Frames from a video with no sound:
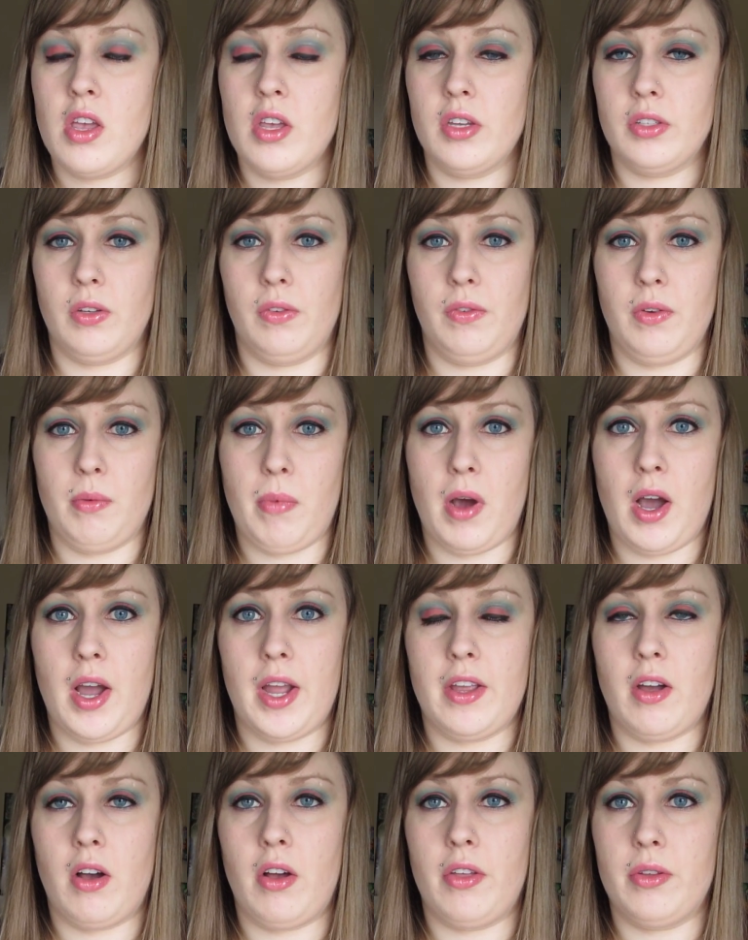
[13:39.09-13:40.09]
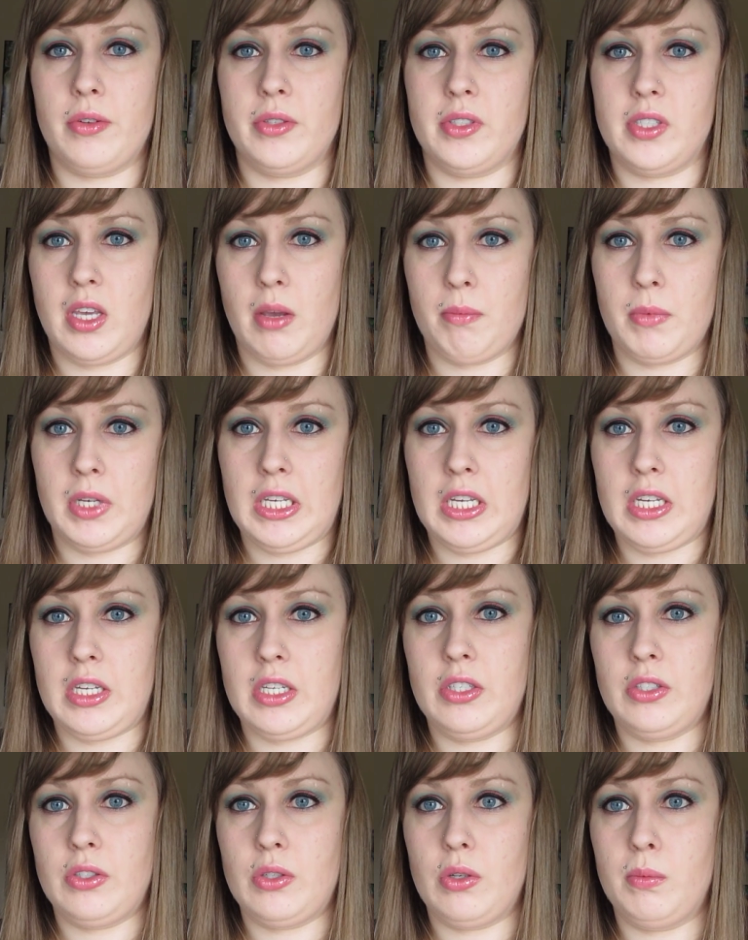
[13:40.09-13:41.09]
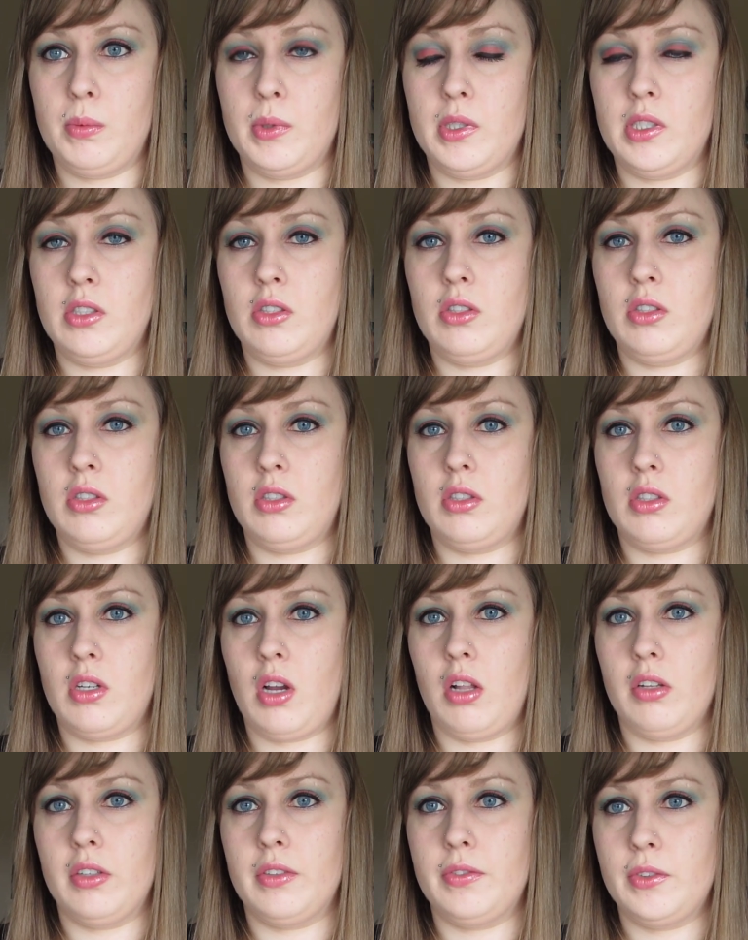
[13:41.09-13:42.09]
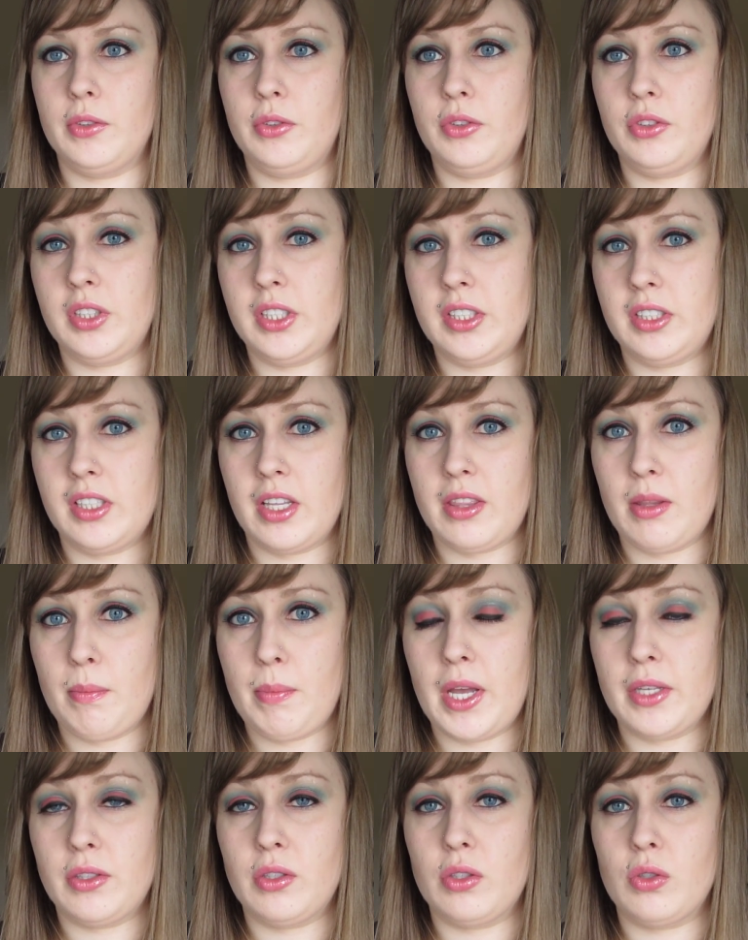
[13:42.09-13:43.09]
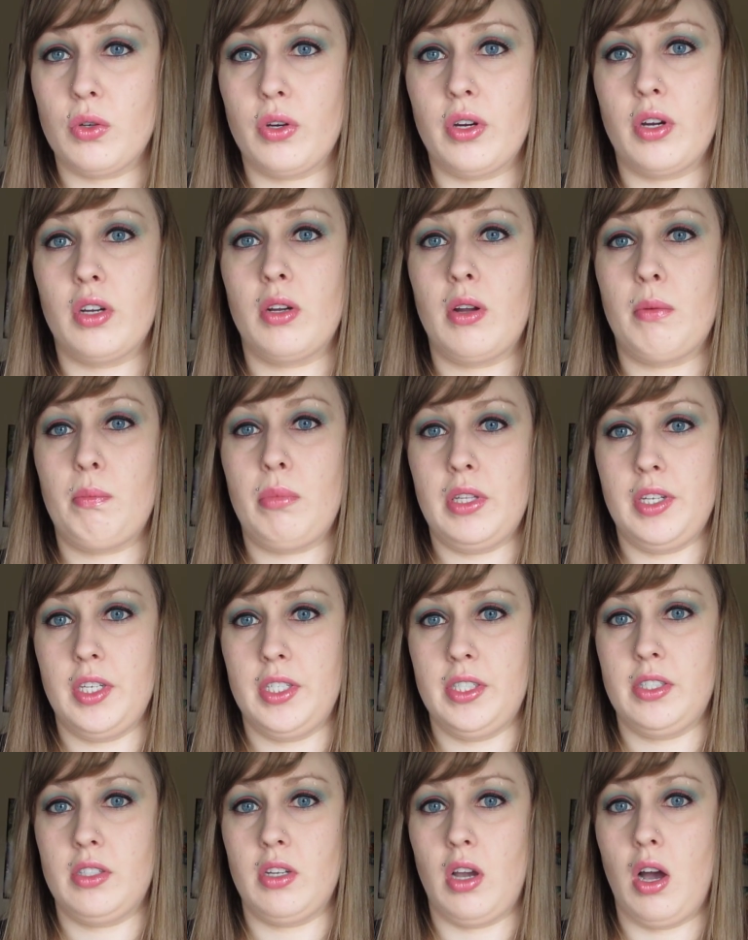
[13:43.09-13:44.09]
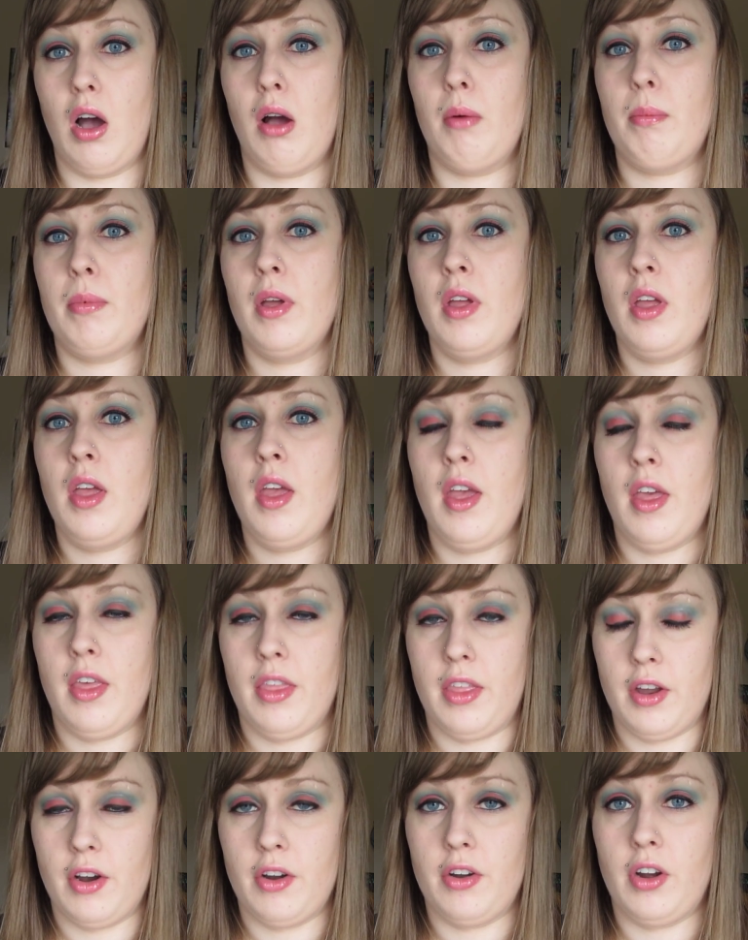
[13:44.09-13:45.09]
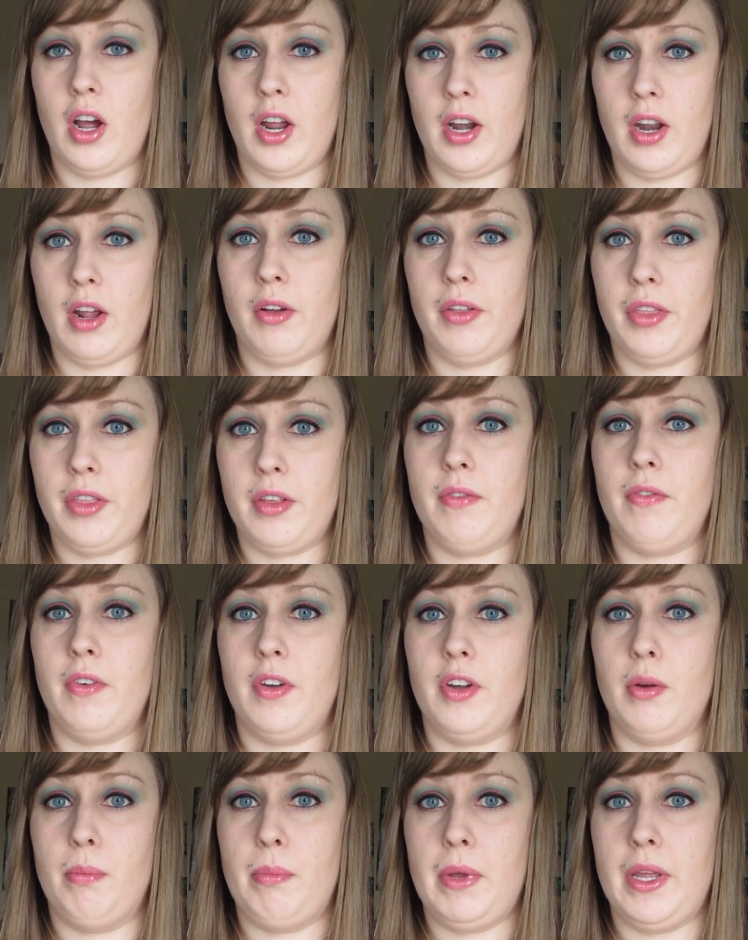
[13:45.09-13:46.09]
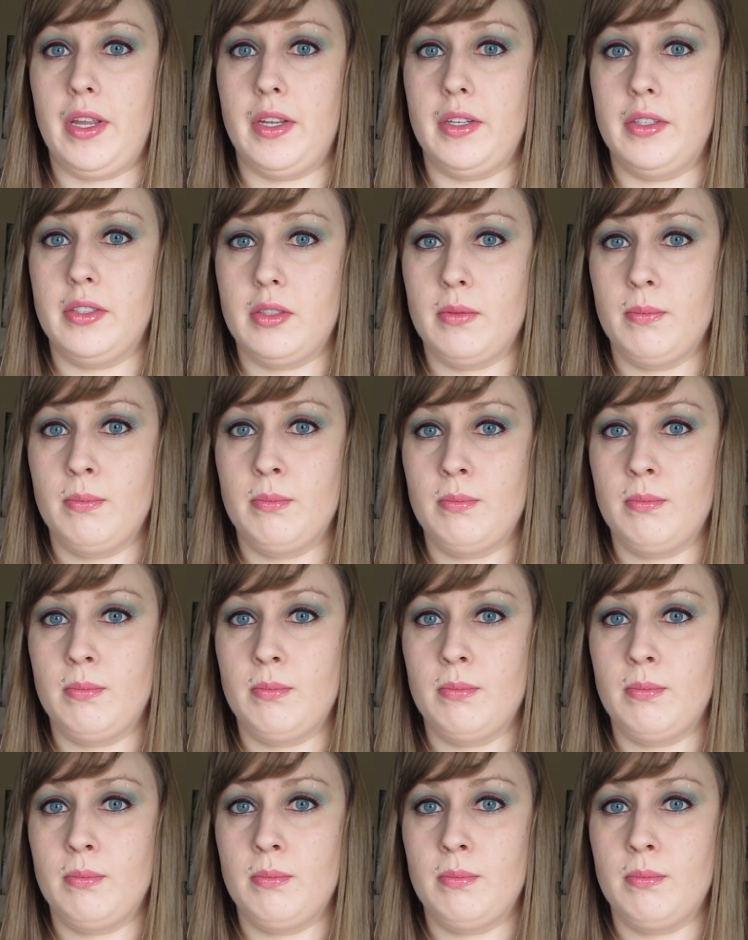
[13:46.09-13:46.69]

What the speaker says: So if you buy all those gimmicky, stupid, colorful treats at the pet store, please stop. They are not healthy for your pigs.